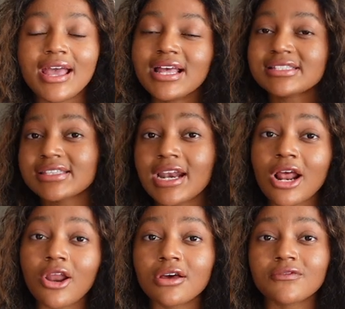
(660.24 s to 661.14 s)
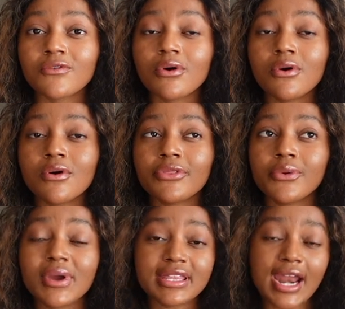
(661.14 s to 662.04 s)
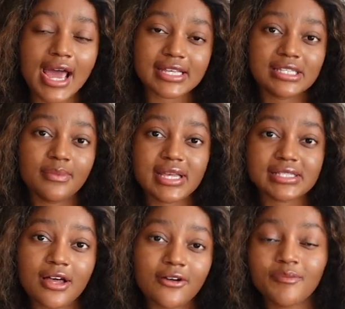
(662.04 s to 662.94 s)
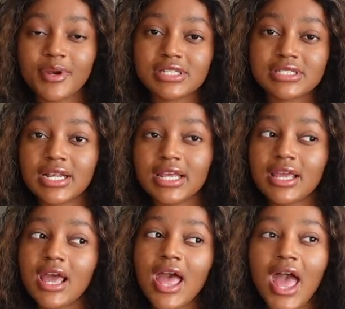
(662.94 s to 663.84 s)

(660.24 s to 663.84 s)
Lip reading: It's done a lot for the way that I see myself personally.